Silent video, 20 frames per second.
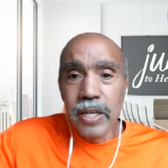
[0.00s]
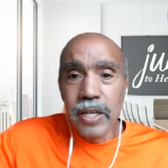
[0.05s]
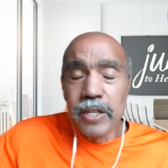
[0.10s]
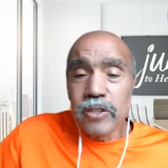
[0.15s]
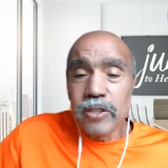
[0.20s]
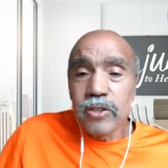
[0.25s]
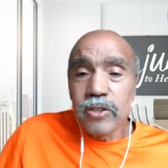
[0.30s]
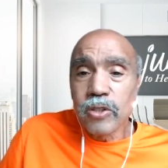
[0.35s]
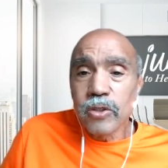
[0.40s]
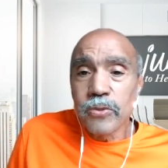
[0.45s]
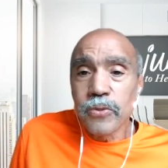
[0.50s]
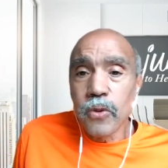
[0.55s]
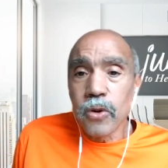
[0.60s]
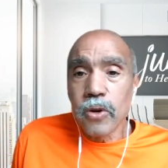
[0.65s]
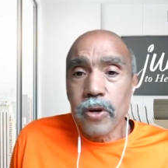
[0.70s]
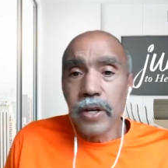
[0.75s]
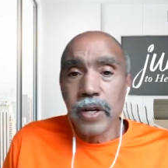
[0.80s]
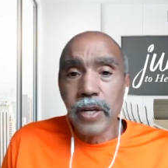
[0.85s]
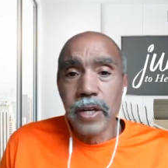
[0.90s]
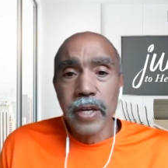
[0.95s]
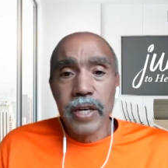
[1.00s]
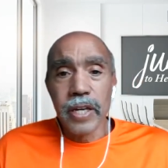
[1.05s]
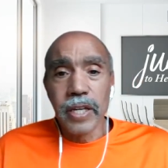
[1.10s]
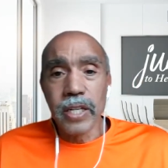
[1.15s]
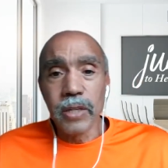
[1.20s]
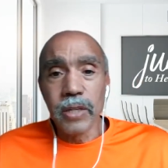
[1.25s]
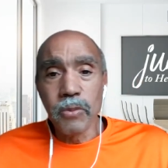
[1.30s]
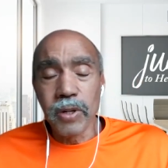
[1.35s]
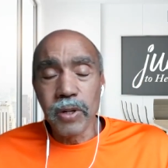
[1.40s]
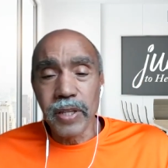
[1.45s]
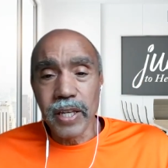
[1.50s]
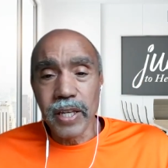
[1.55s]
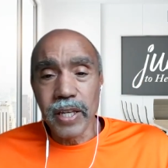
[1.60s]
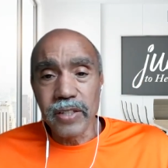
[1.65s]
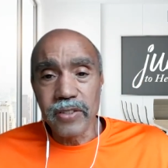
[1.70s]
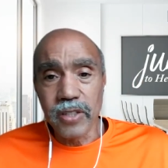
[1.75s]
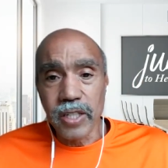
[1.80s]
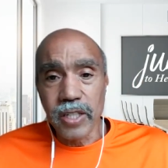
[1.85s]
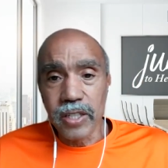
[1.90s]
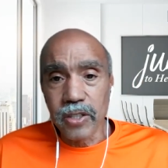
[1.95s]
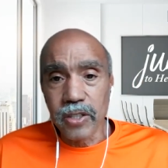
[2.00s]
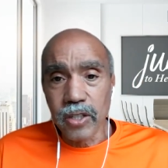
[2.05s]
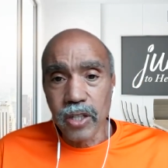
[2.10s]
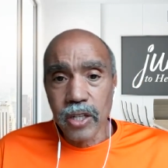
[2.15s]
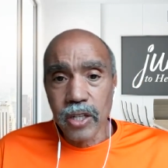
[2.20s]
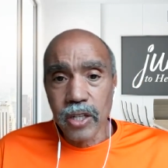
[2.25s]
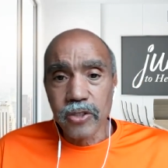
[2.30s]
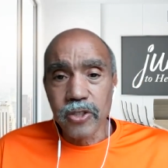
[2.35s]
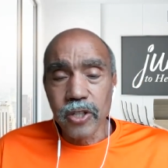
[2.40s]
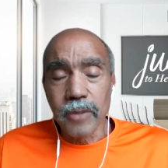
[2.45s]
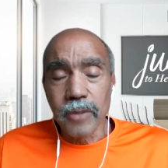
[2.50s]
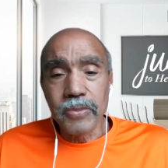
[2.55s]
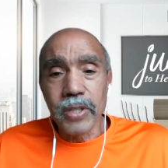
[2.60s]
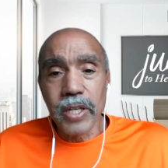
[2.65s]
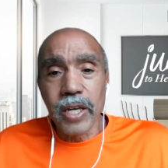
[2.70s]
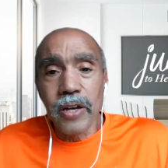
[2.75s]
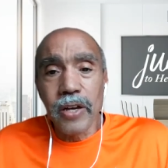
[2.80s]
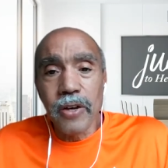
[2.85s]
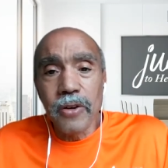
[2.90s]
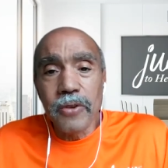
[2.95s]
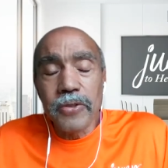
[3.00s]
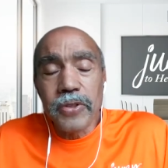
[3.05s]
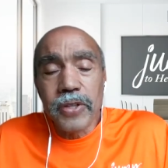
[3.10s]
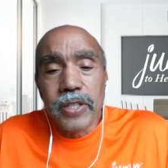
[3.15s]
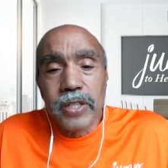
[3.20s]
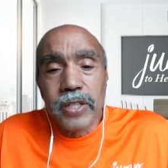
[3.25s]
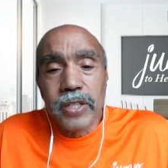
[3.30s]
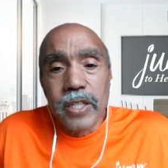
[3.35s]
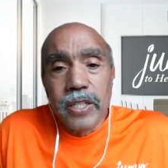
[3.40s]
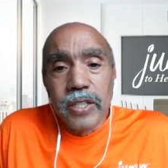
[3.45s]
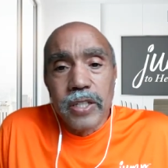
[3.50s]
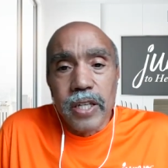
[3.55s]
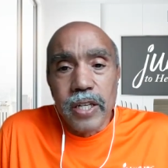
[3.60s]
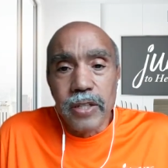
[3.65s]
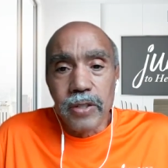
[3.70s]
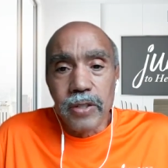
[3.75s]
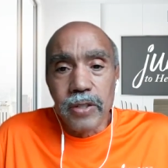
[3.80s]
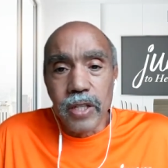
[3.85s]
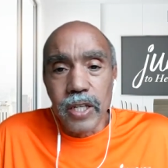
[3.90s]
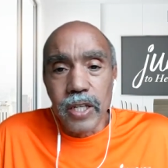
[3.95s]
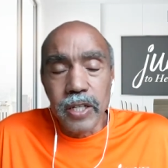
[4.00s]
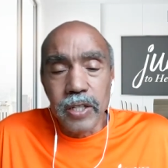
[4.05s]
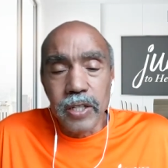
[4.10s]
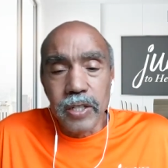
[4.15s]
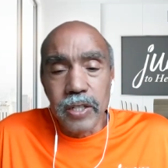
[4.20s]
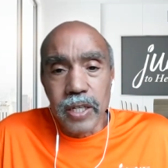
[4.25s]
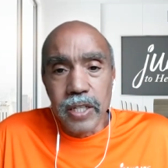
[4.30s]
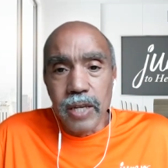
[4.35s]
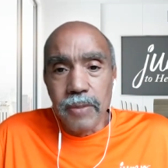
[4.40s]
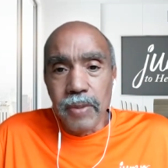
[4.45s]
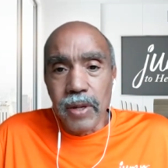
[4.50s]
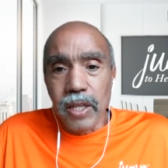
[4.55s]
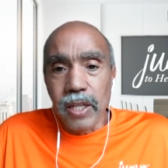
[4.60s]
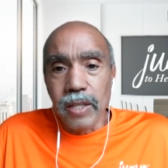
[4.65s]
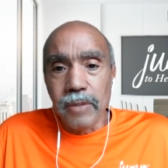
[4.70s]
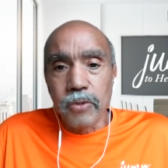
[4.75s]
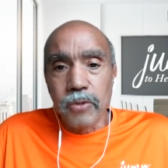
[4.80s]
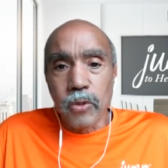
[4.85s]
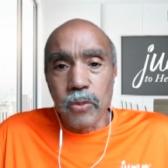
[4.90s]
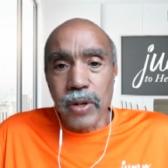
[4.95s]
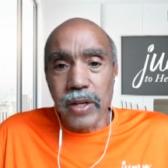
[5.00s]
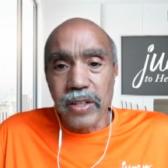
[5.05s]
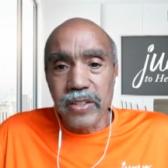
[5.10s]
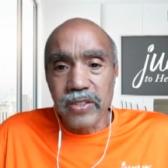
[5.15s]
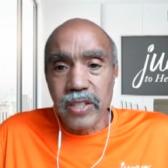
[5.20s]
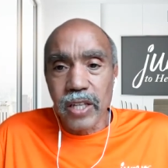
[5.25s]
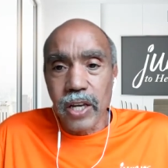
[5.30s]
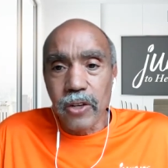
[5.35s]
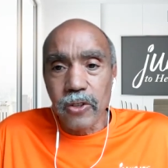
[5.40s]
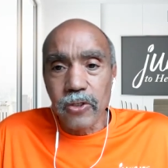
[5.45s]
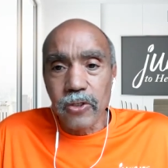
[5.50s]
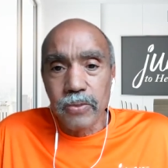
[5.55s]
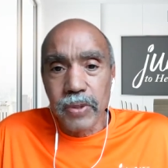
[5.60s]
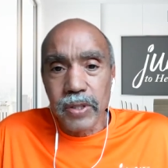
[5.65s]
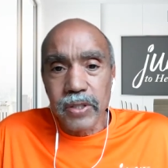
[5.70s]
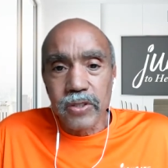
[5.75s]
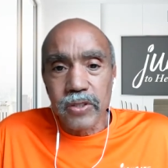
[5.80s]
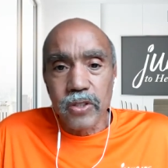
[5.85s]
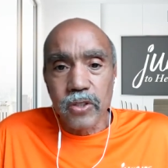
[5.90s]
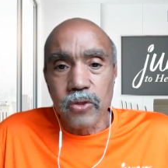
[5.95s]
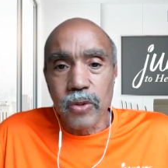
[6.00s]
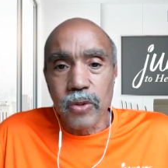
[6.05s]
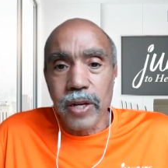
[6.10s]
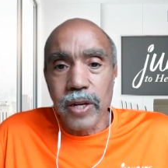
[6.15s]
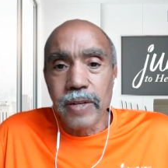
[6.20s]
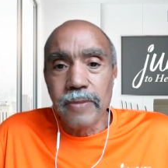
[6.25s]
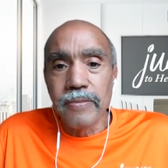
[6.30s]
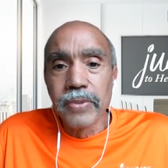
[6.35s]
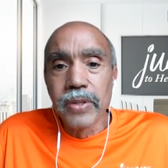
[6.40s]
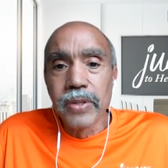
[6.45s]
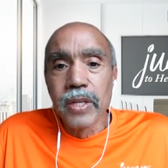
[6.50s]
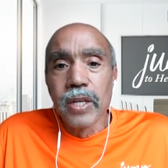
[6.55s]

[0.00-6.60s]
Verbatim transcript: And this is for anyone that's in jump to health in, in, in, in any MLM direct sales business, right?